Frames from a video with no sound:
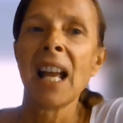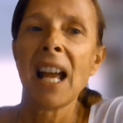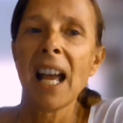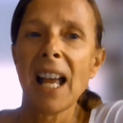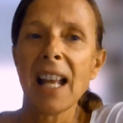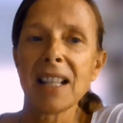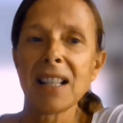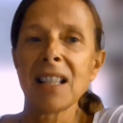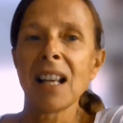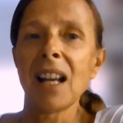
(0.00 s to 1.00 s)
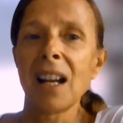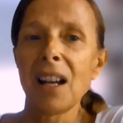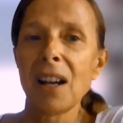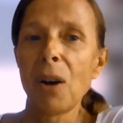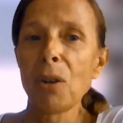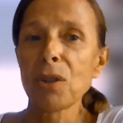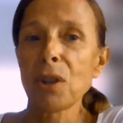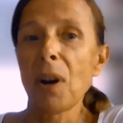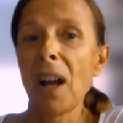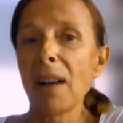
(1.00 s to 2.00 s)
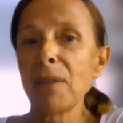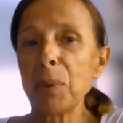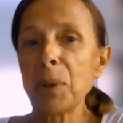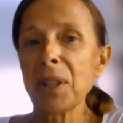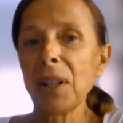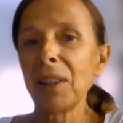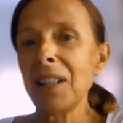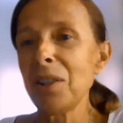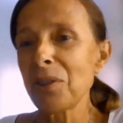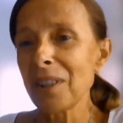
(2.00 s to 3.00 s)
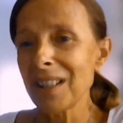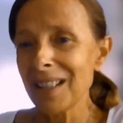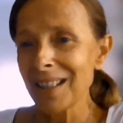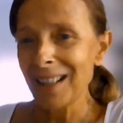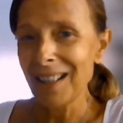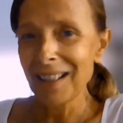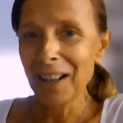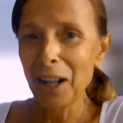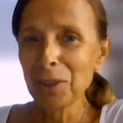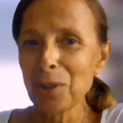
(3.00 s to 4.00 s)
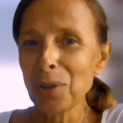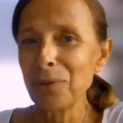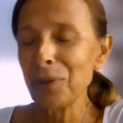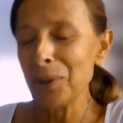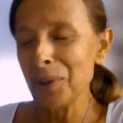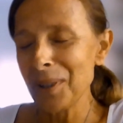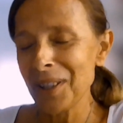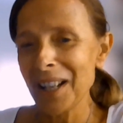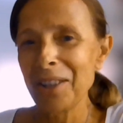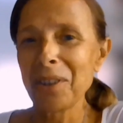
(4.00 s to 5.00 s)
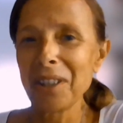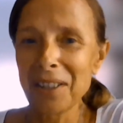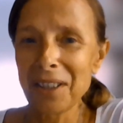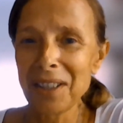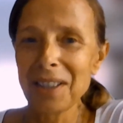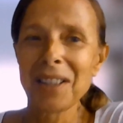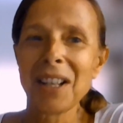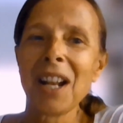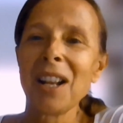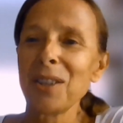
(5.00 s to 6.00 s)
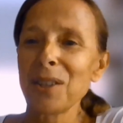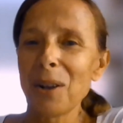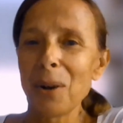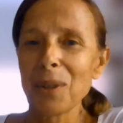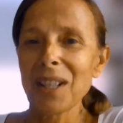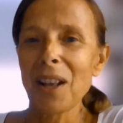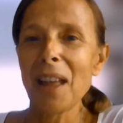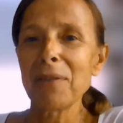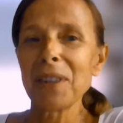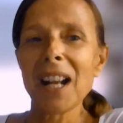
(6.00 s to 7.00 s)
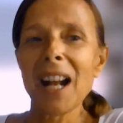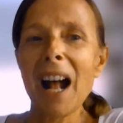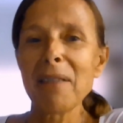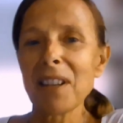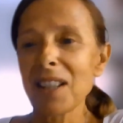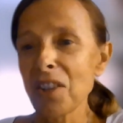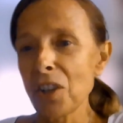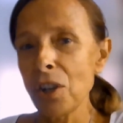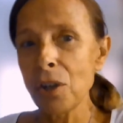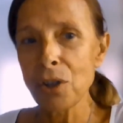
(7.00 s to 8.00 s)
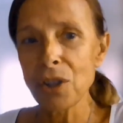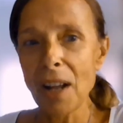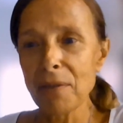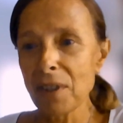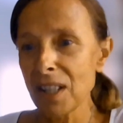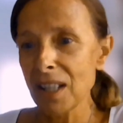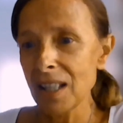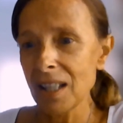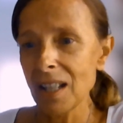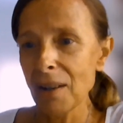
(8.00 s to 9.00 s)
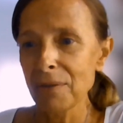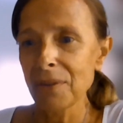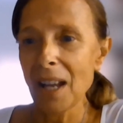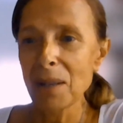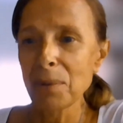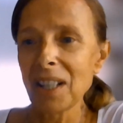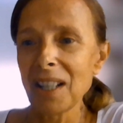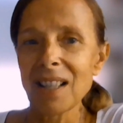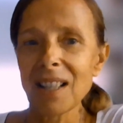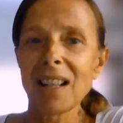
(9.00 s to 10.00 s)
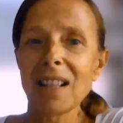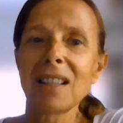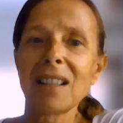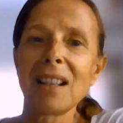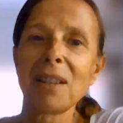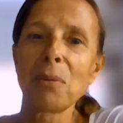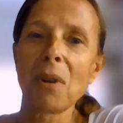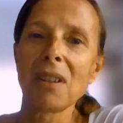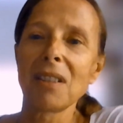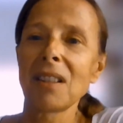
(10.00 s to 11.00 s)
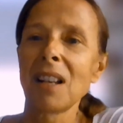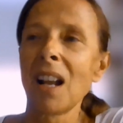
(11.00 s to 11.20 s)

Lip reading: And also, I have a personal interest in cultural foods and traditions. So South Africa having such a huge diversity of edible insects, it was